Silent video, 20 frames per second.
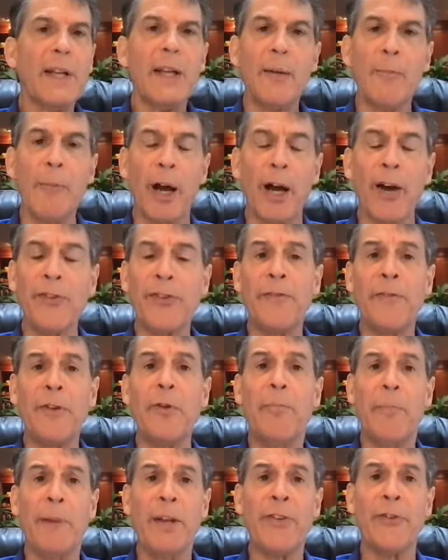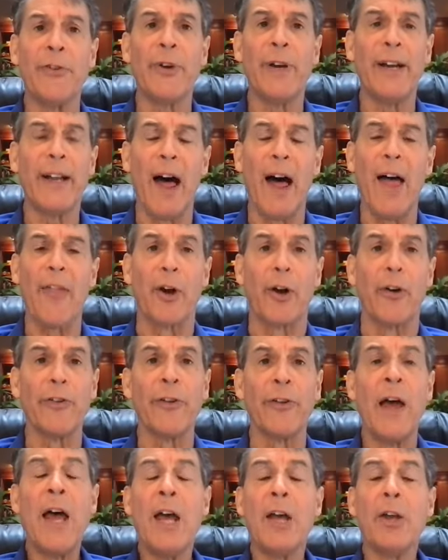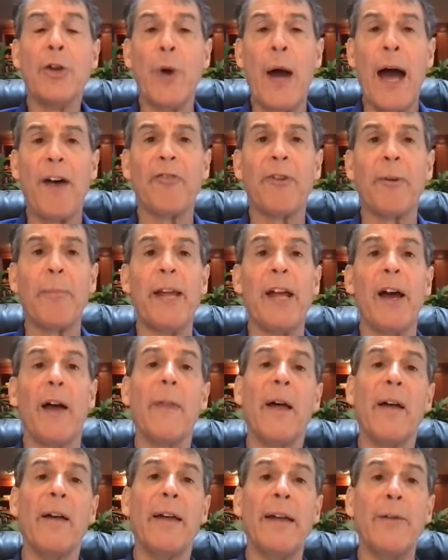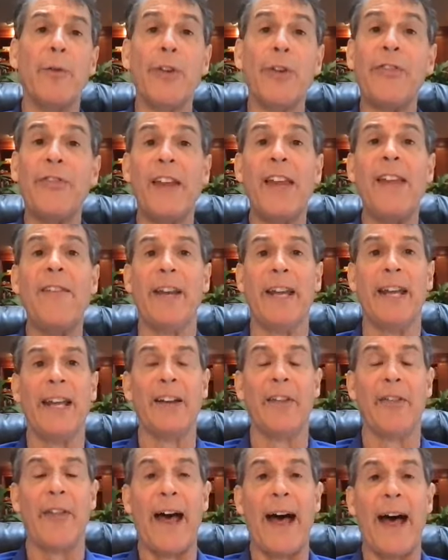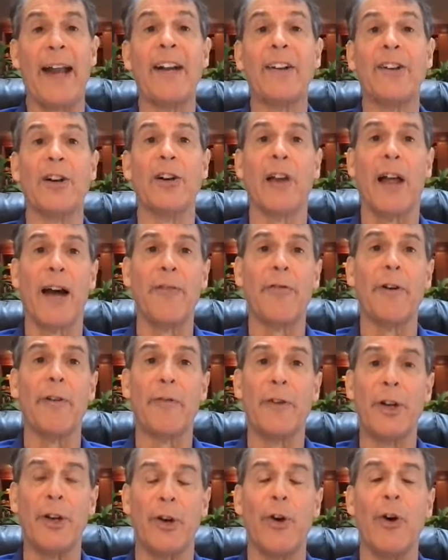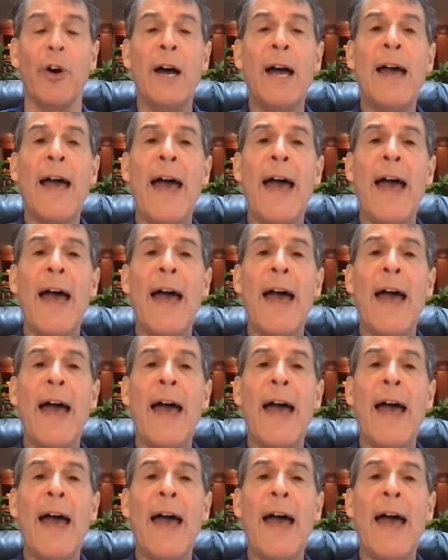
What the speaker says: Because if you mistreat others, you have to be on the receiving end of that in your life review.